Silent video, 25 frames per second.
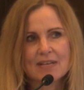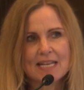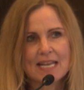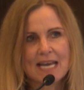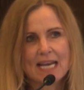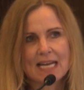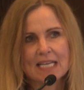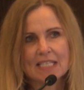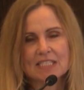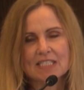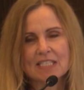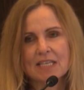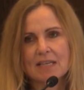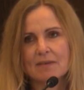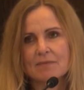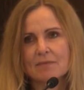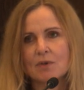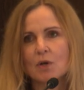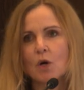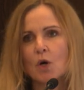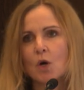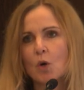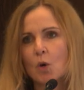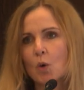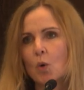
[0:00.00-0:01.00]
negative,
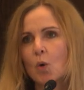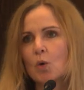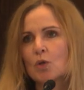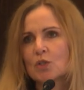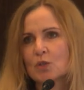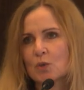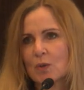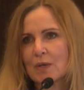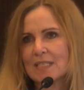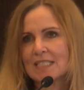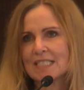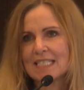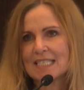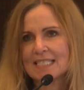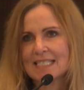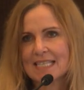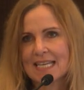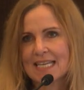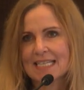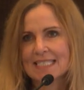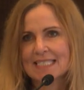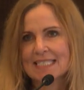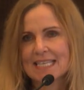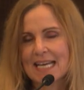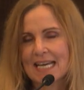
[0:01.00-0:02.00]
or
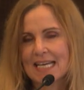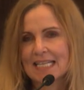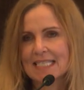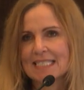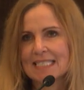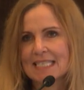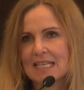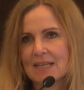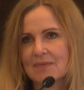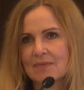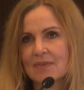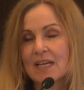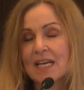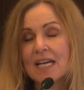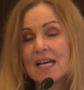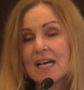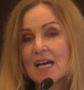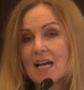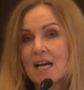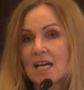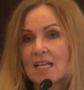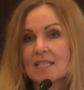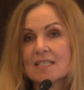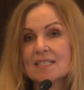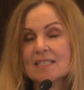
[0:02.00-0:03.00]
26 negative.
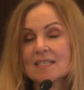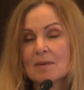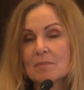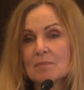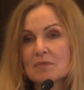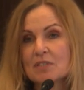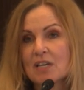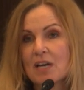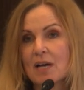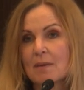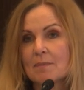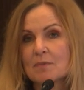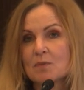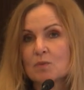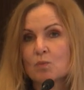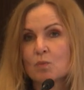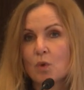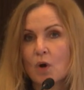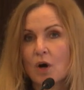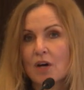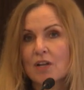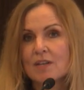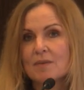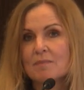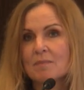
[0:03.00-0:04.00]
And sometimes
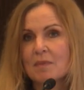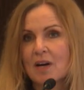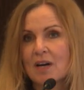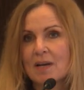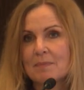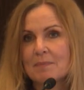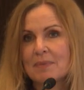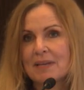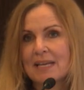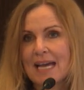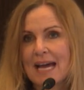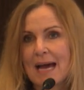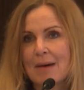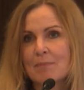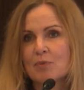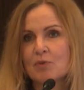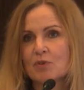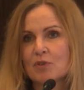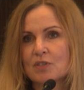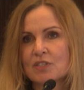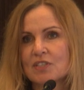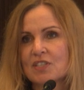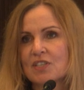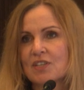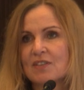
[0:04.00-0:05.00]
one might be
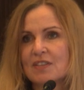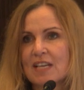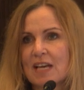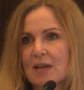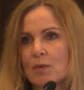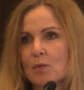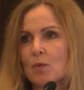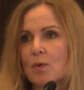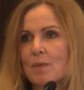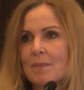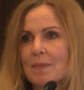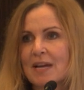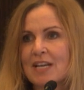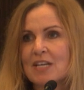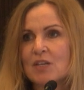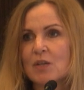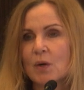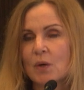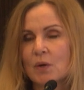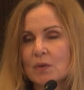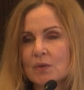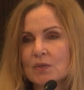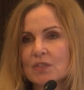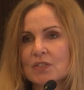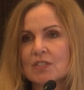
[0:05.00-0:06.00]
aberrant and the other one may
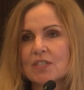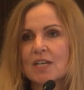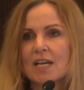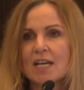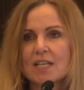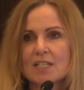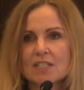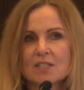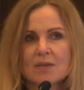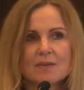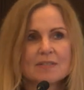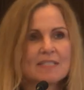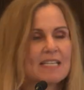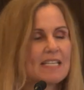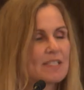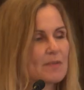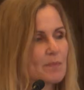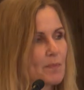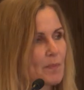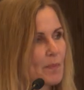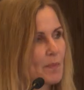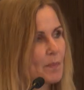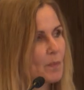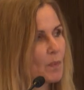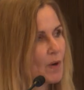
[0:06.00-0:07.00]
not, so it is
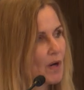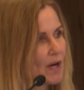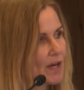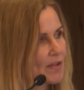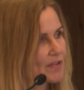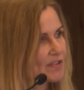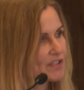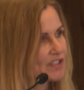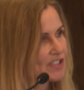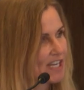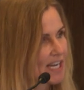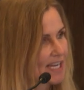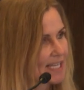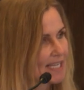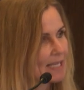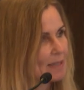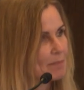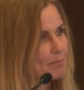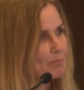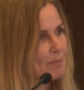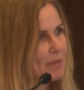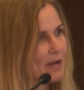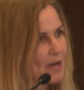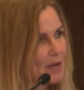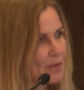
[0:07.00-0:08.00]
worth checking
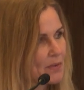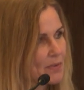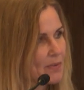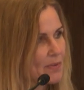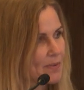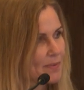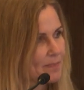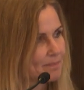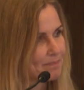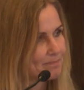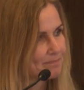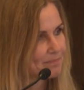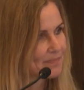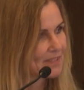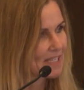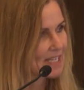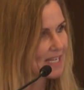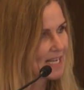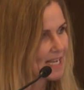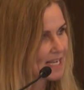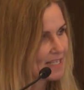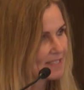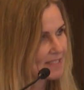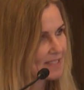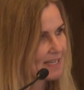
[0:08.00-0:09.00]
both. So